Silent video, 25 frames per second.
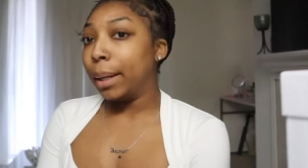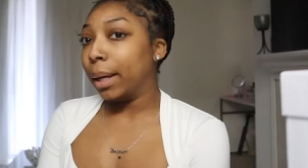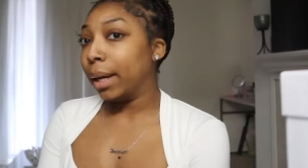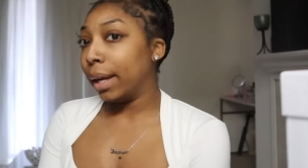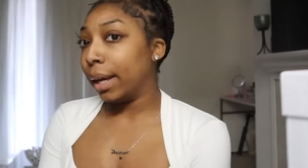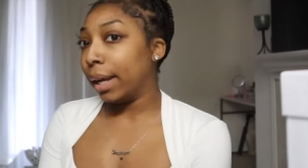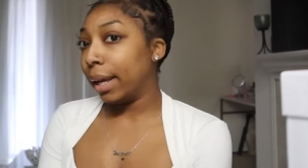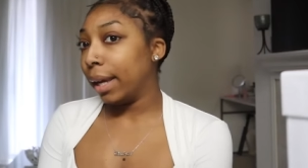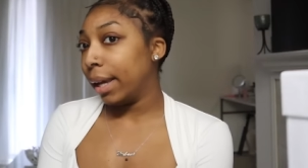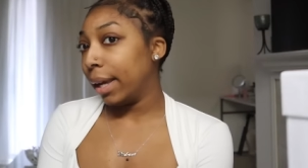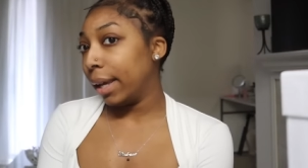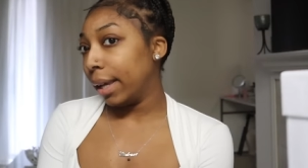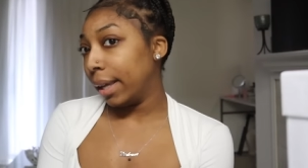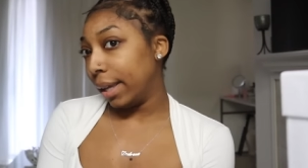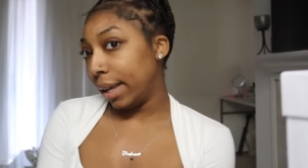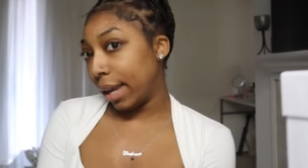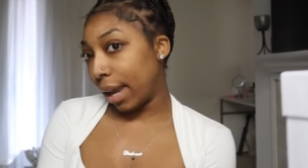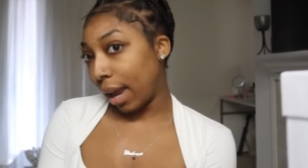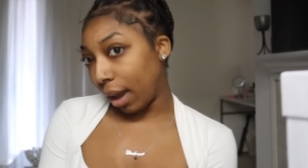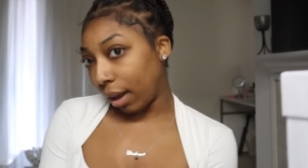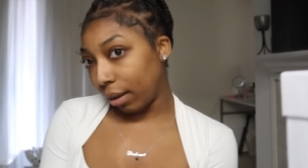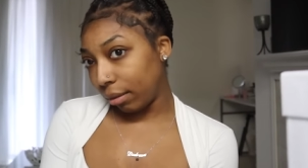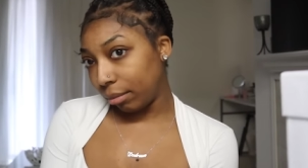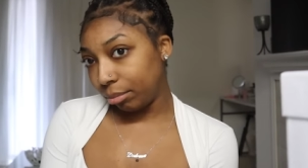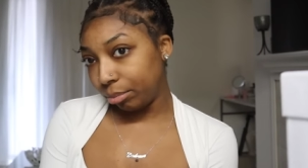But
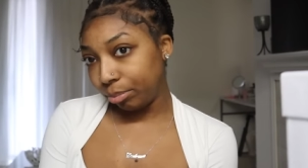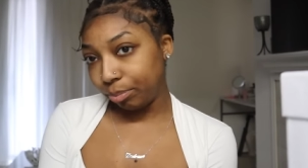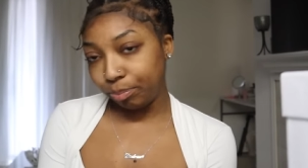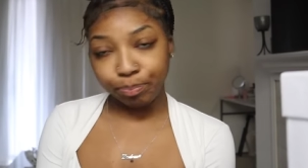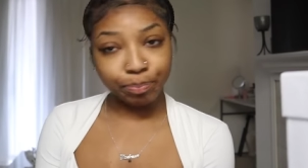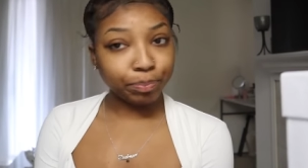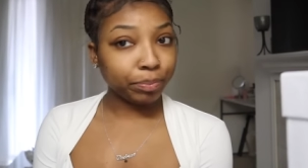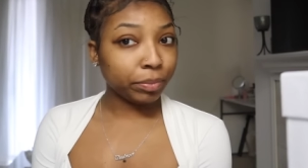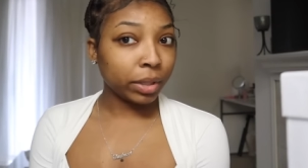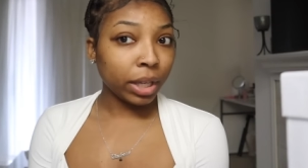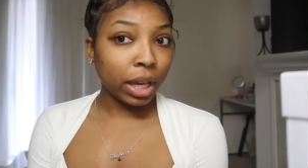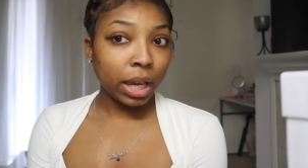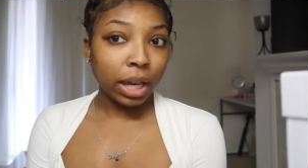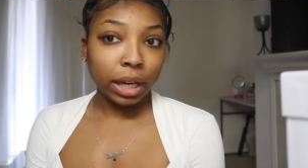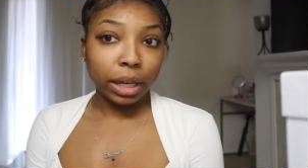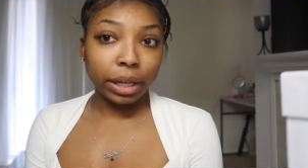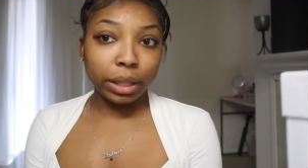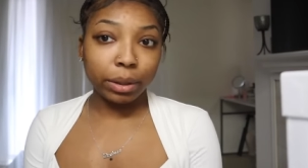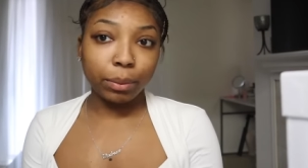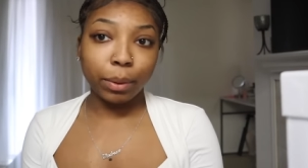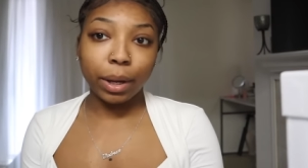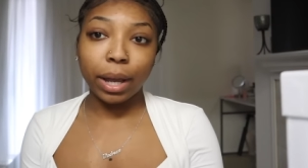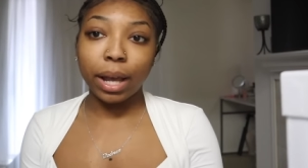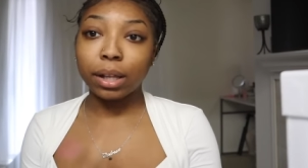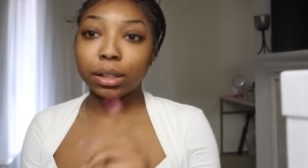yeah,
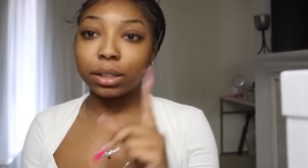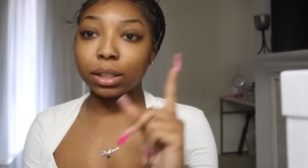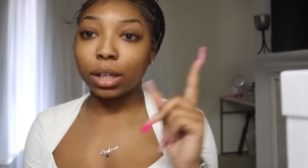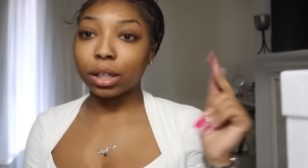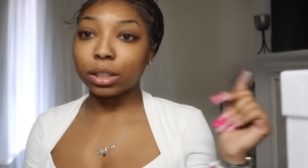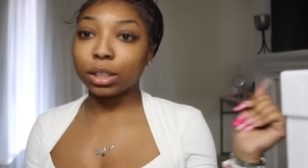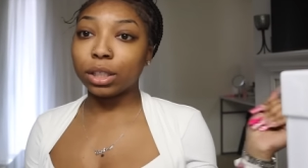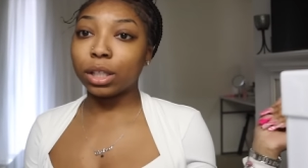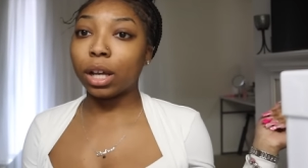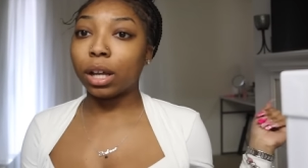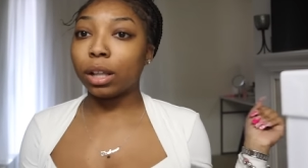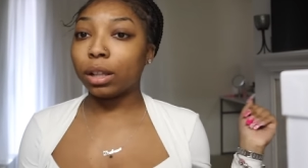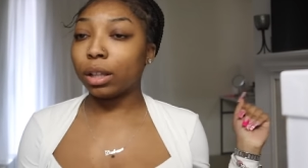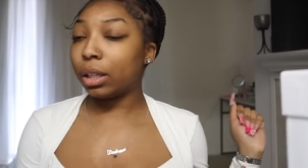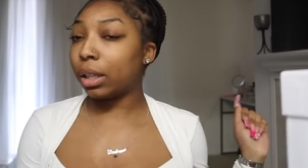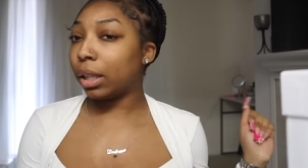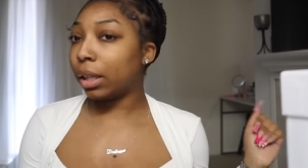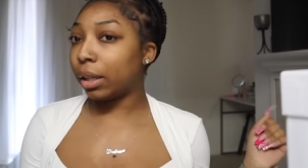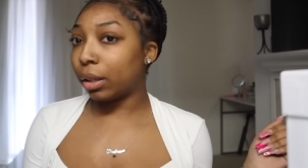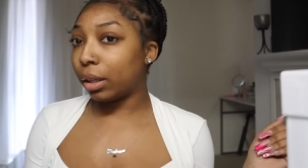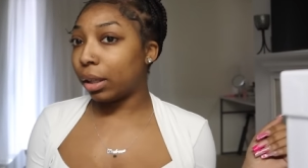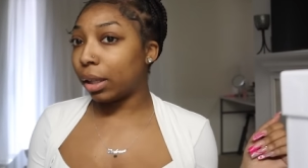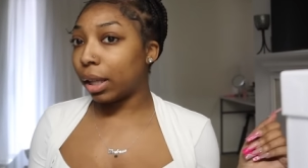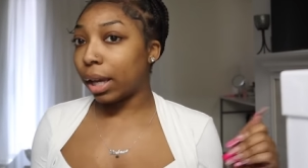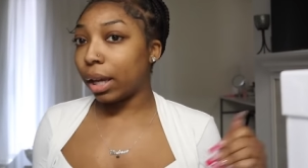either way, I'll talk to y'all a
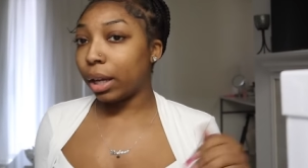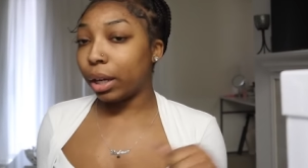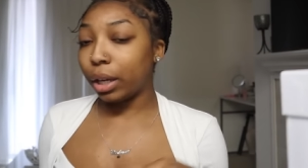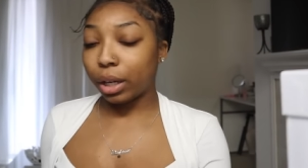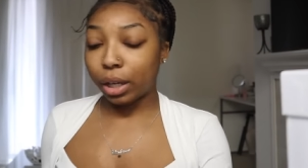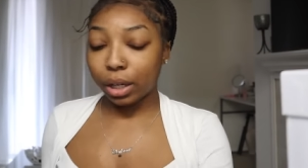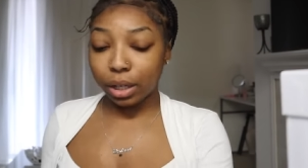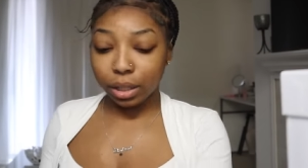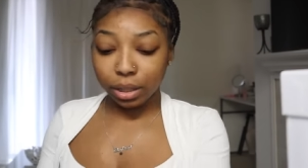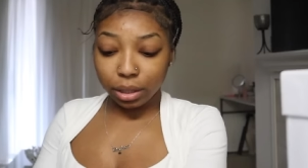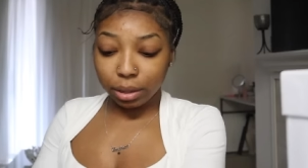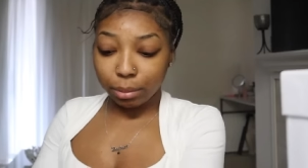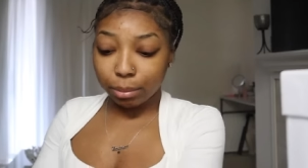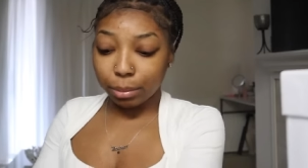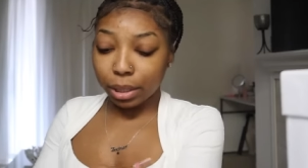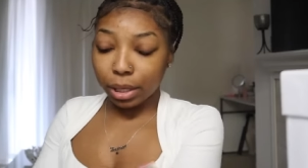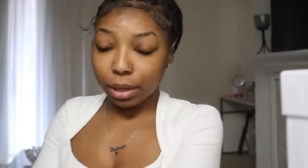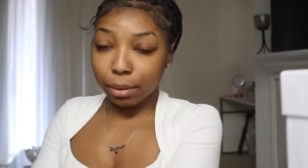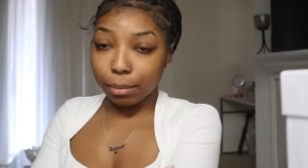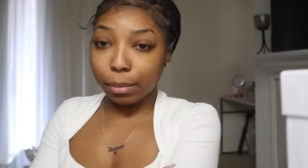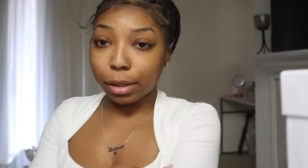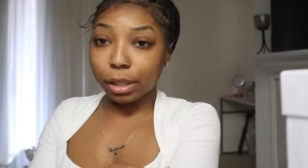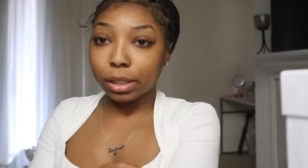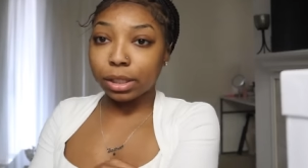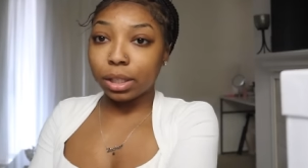little later. Let me
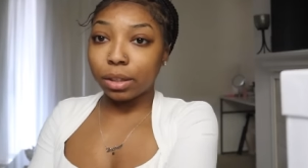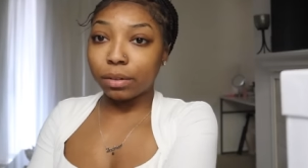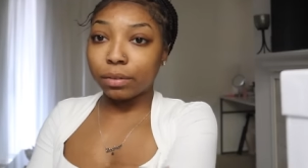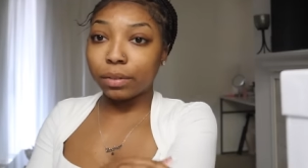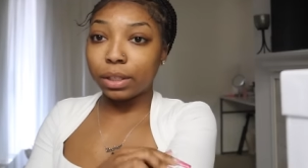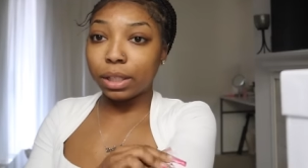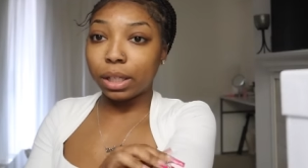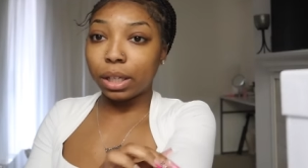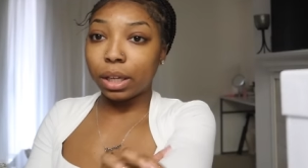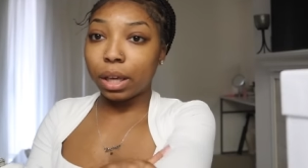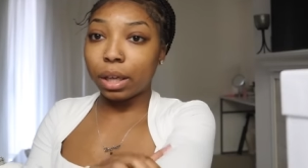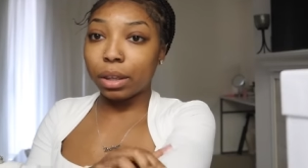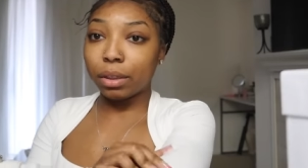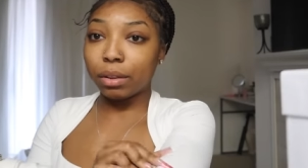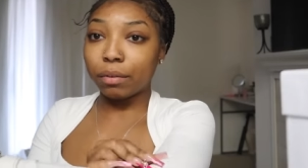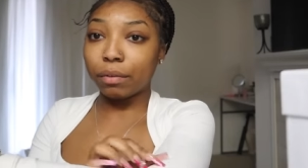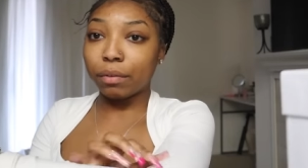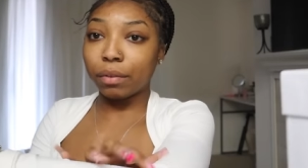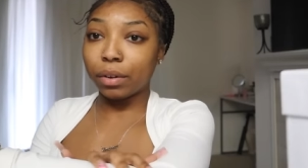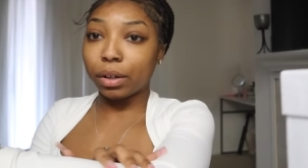get myself together